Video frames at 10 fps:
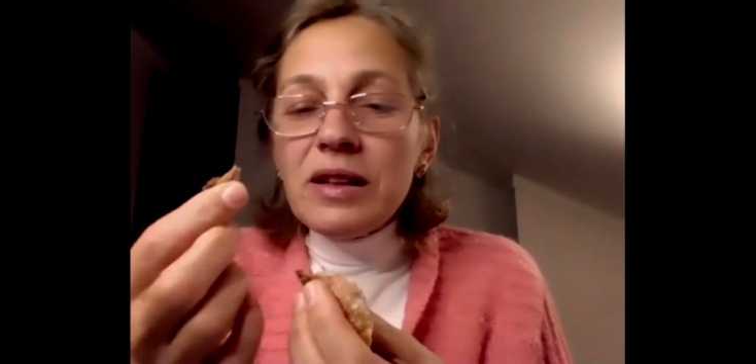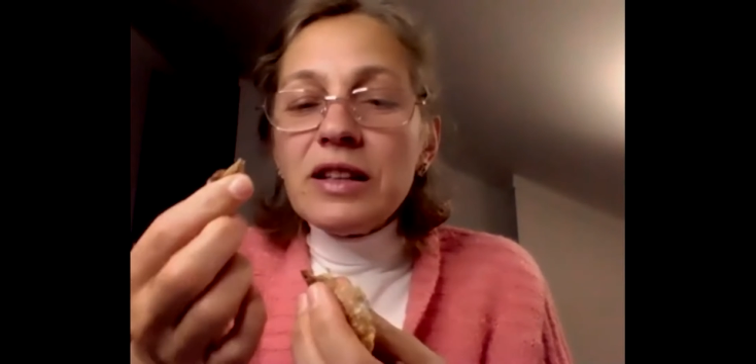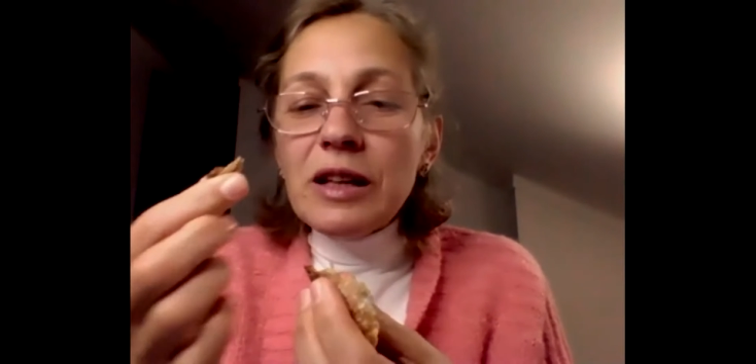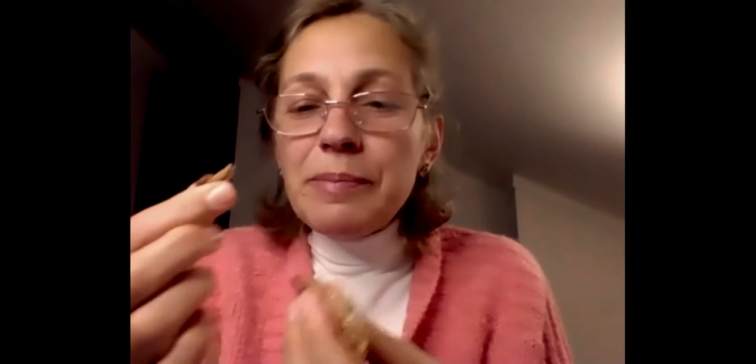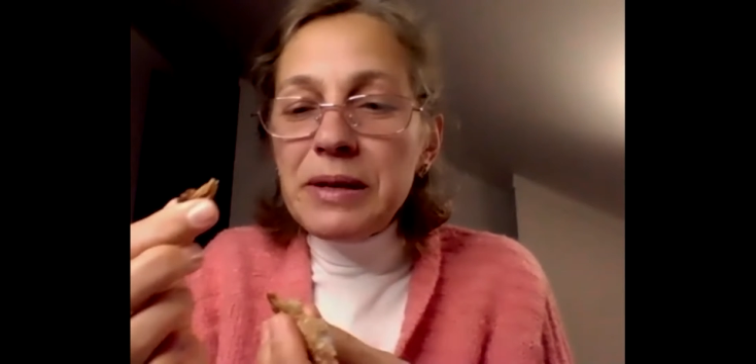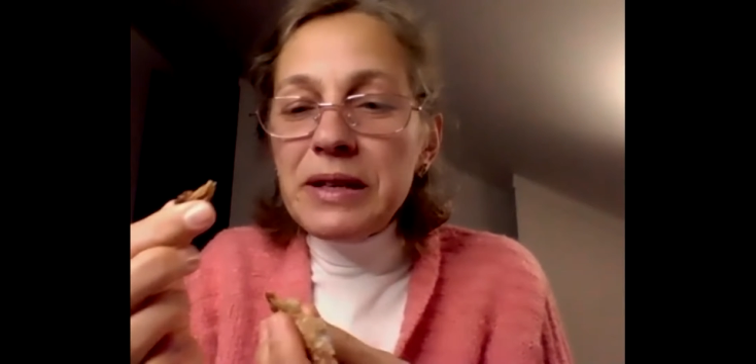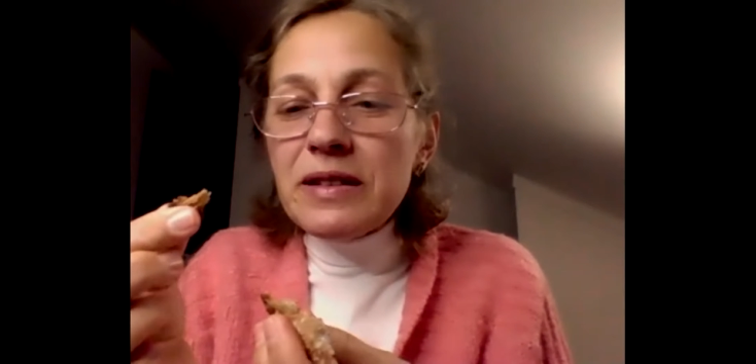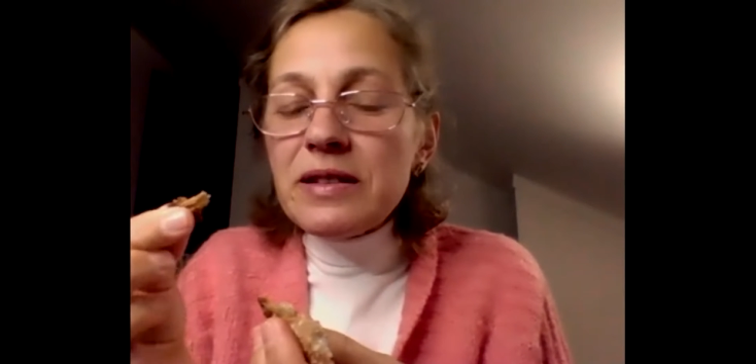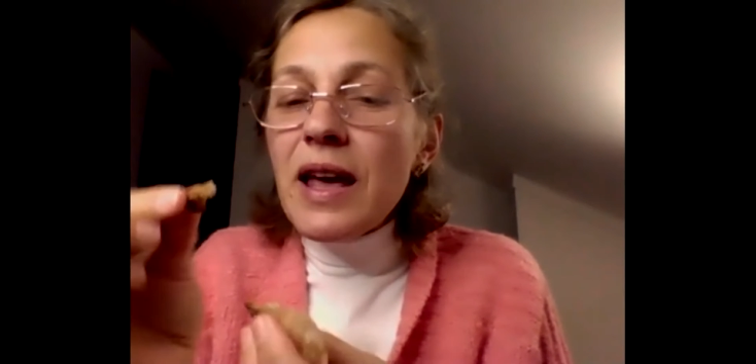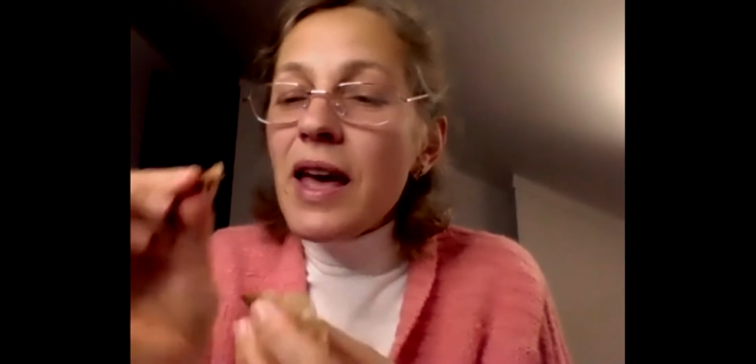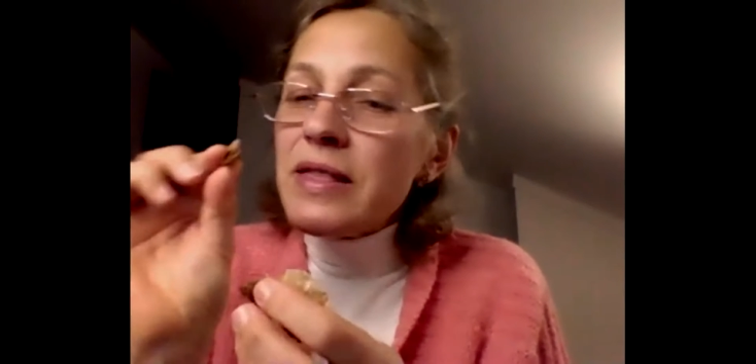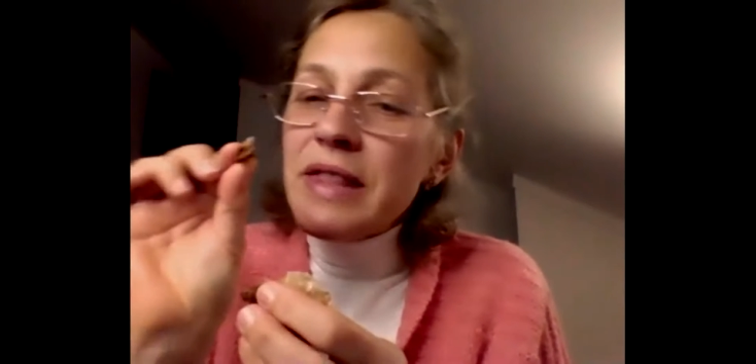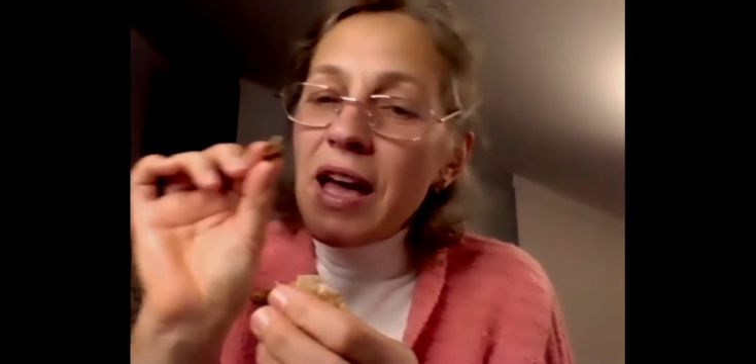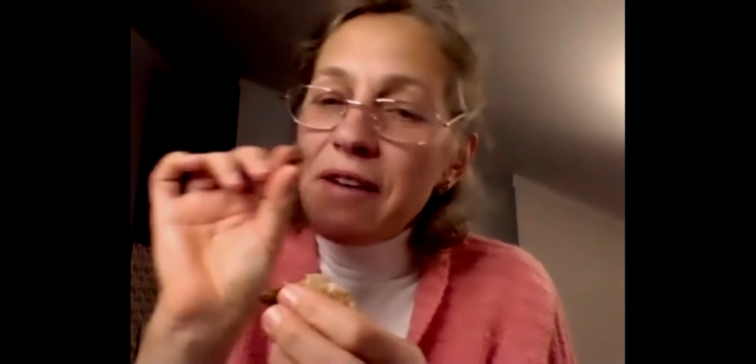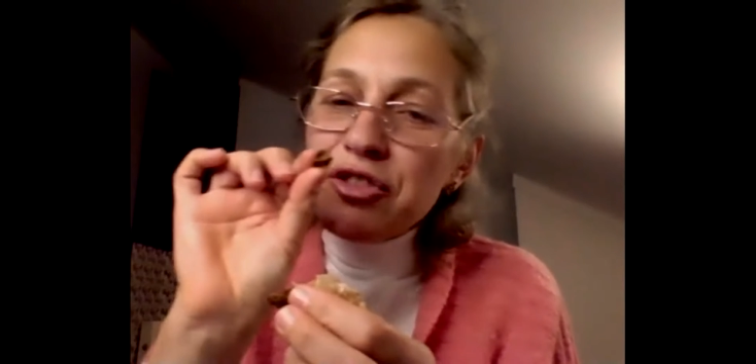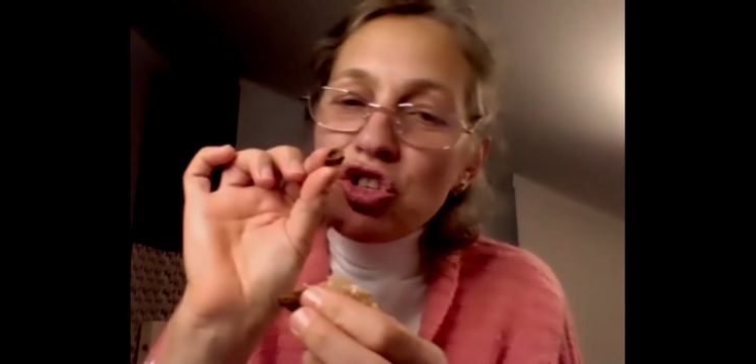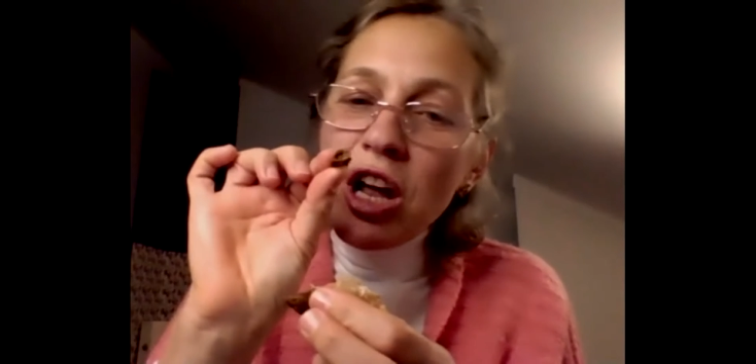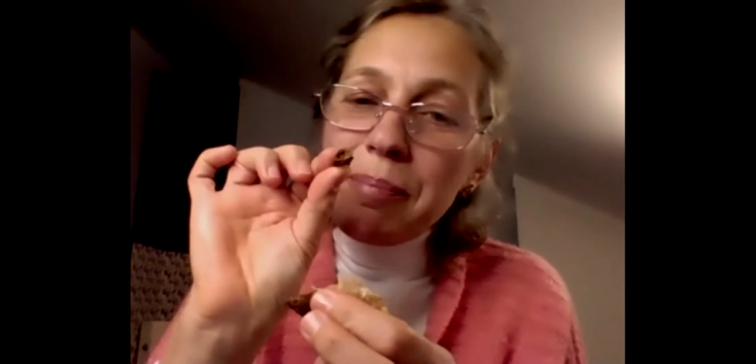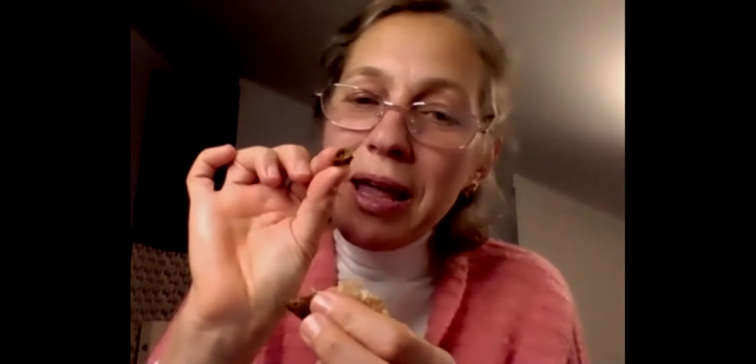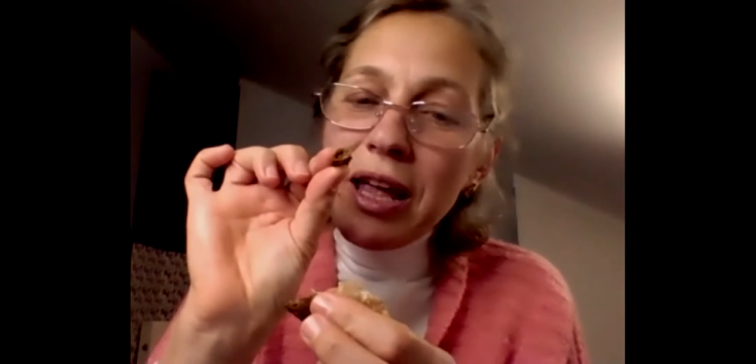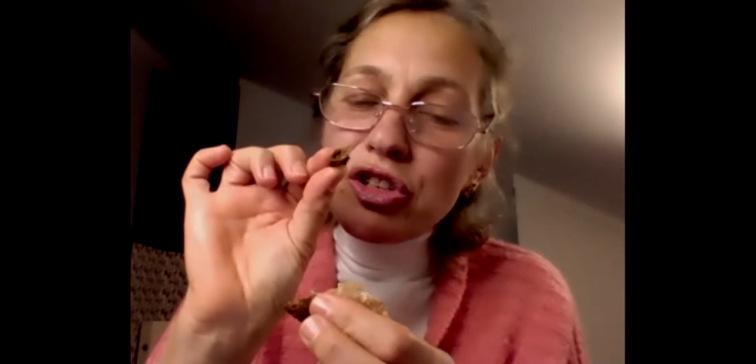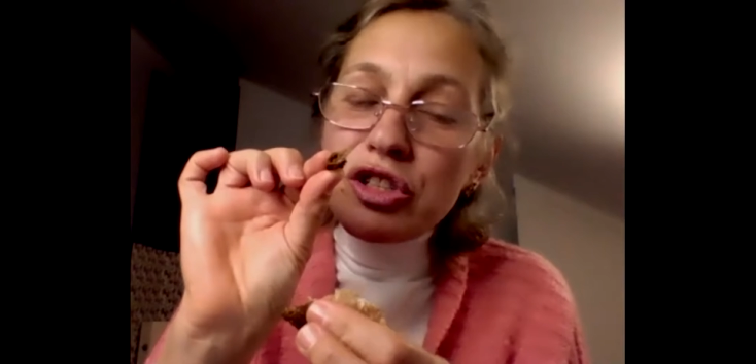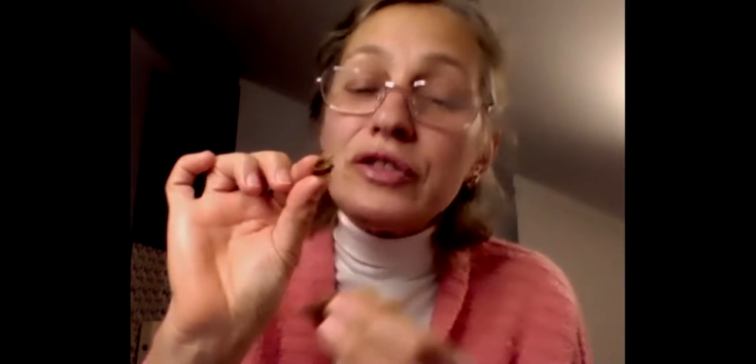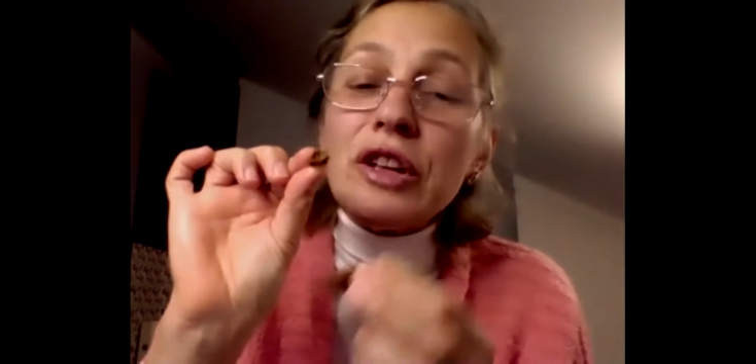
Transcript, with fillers: little pieces, and they have sharp edges,